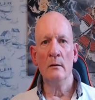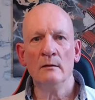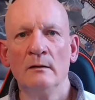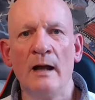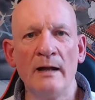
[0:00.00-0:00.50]

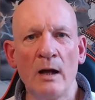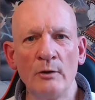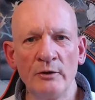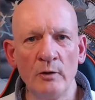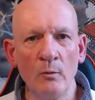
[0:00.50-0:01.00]
Hey, how you
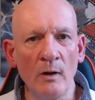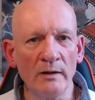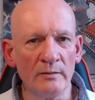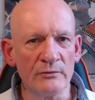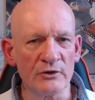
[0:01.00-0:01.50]
doing?
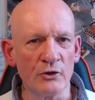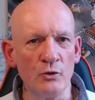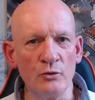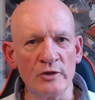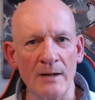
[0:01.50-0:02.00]
Welcome to
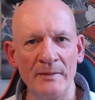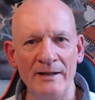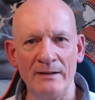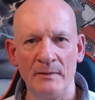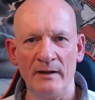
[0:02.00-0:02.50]
Checkmate
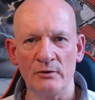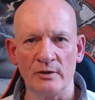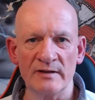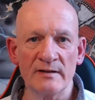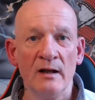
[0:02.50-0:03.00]
the
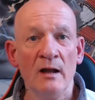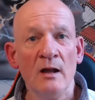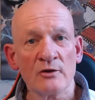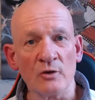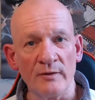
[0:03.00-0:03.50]
Matrix.
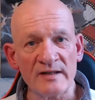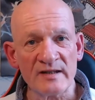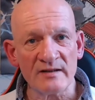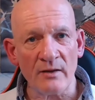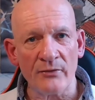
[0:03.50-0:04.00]
So this is
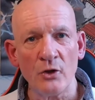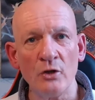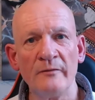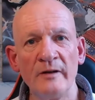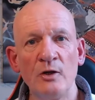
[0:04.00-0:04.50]
the third
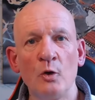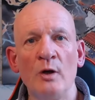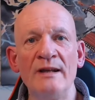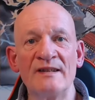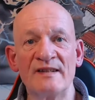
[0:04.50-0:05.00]
video in
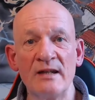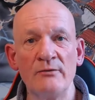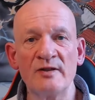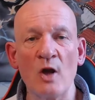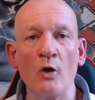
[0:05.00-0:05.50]
the
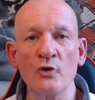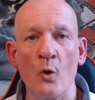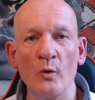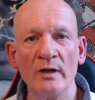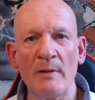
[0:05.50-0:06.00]
series
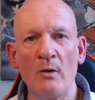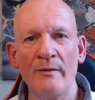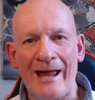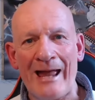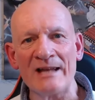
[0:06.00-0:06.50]
talking about the
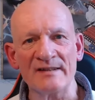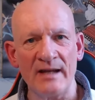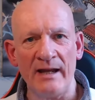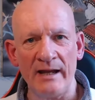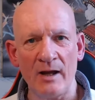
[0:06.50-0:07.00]

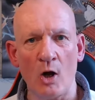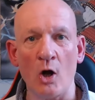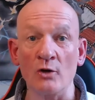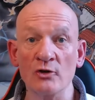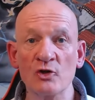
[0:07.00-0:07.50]
SAR,
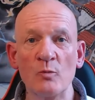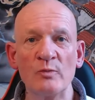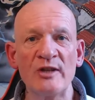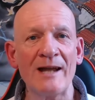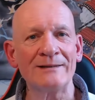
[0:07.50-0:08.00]

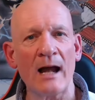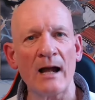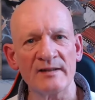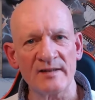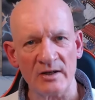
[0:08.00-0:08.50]
Subject
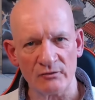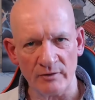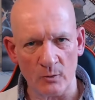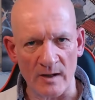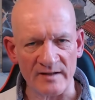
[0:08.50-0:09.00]
Access
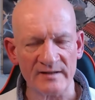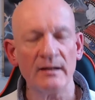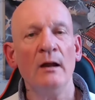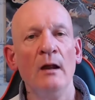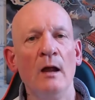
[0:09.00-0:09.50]
Request.
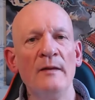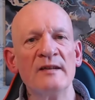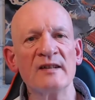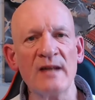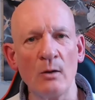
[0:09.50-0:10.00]
And this
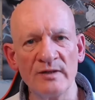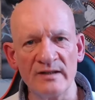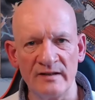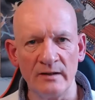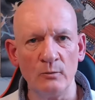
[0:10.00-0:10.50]
is how to
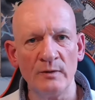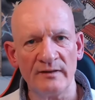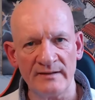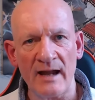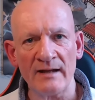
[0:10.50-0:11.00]
deal with
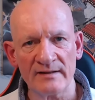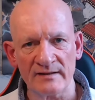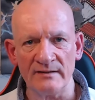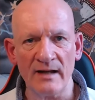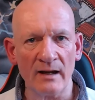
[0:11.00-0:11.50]
debts and
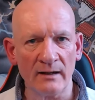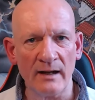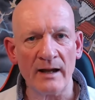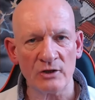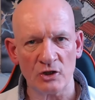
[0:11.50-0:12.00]
debt
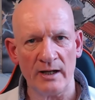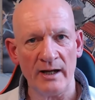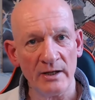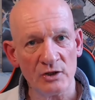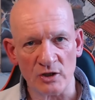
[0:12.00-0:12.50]
collection
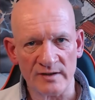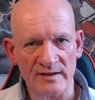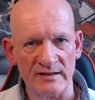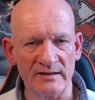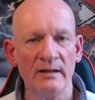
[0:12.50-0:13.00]

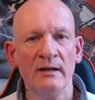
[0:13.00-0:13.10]
agencies.